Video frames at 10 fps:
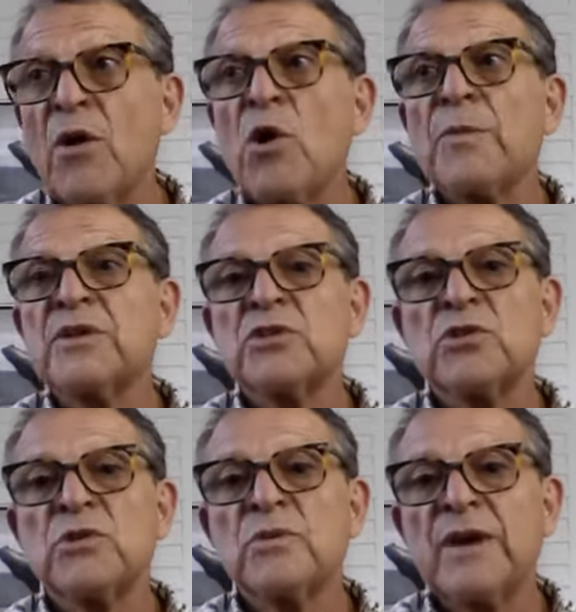open
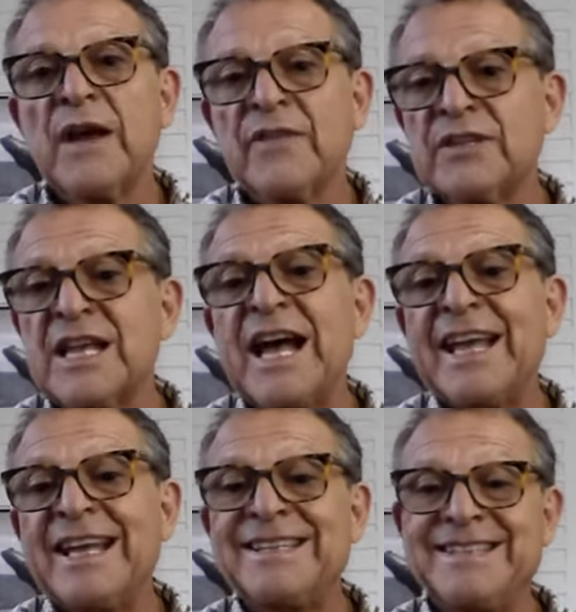tube, and the dye
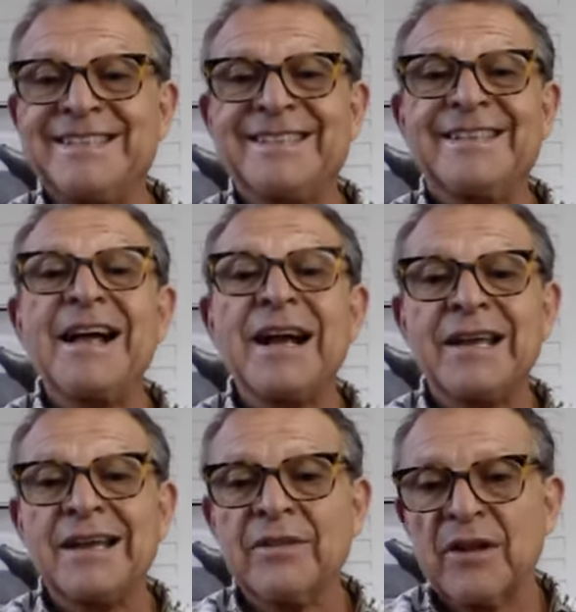gets stuck
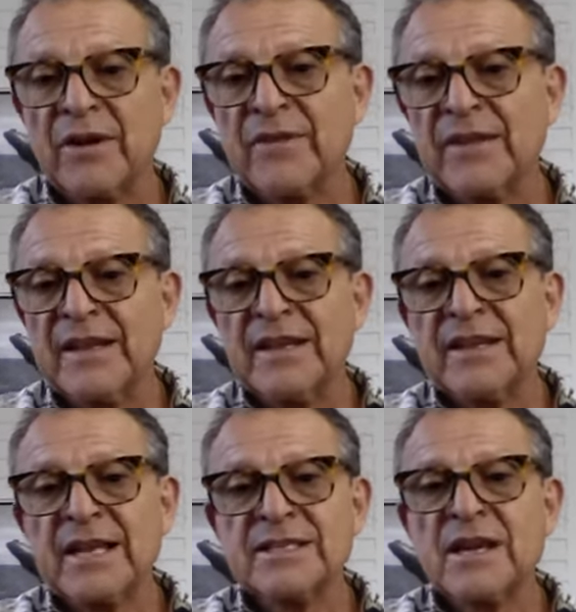in there.
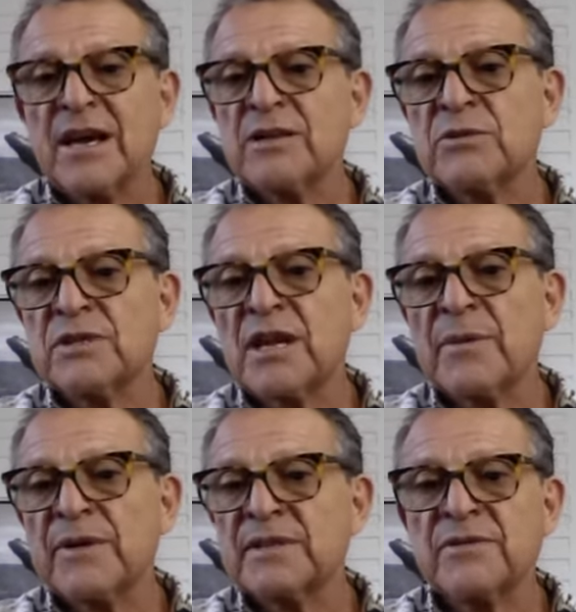That's a
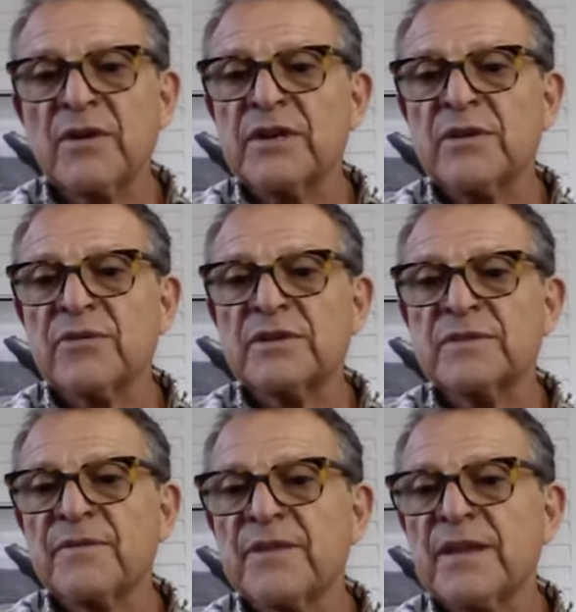hydrosalpinx. Very
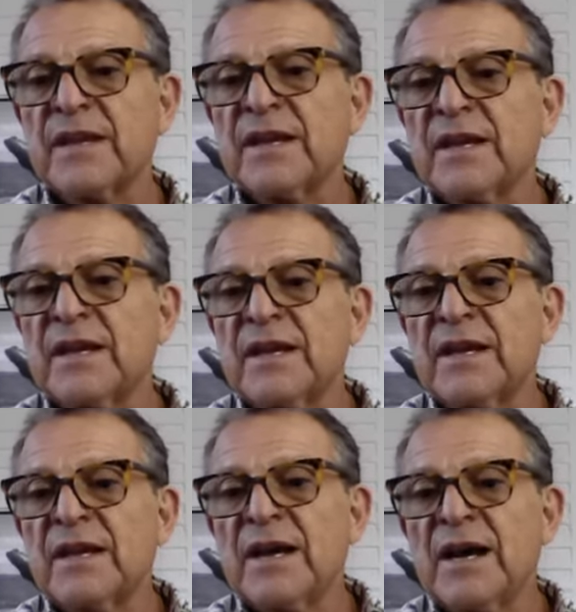different.
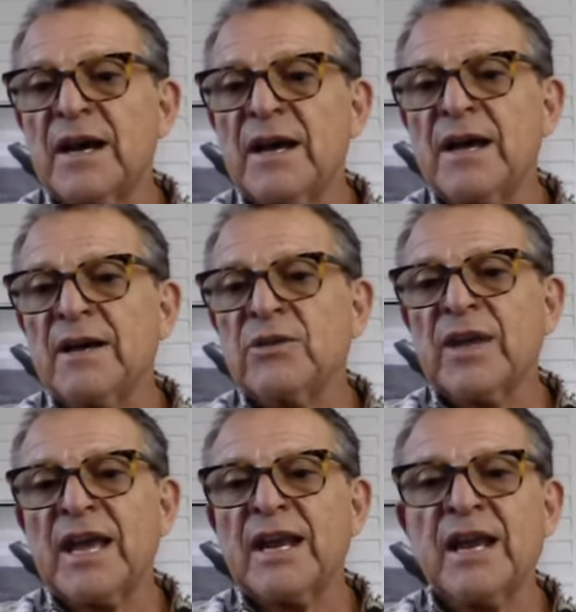You
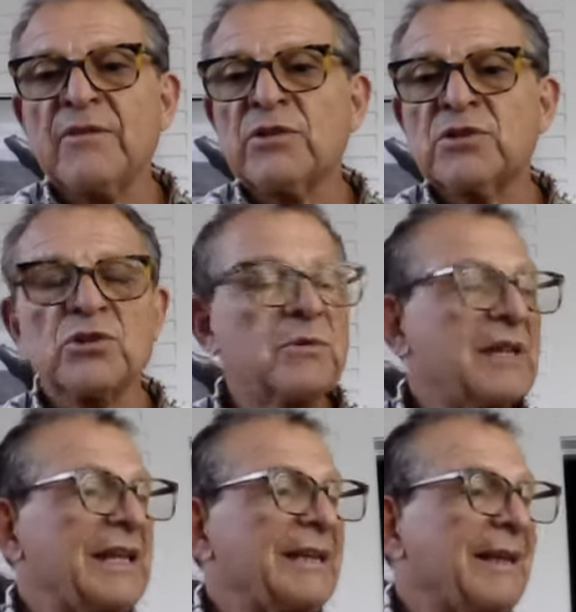can't have your tube
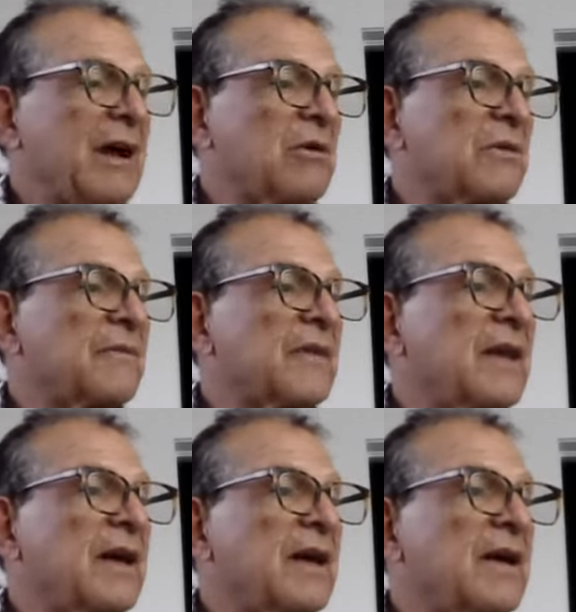cleaned out.
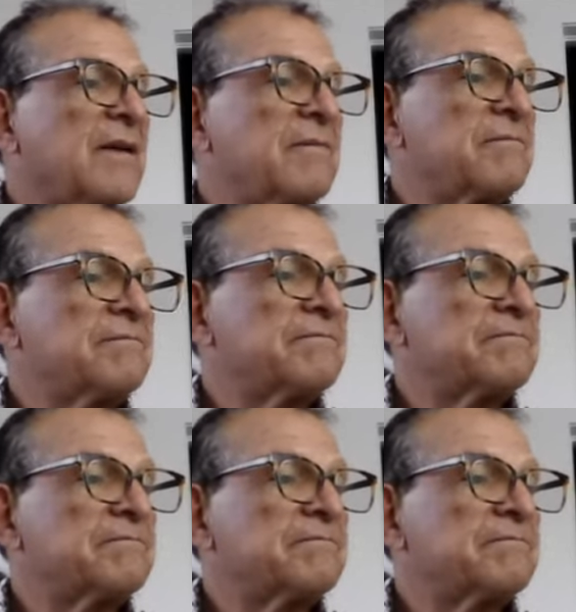Hello.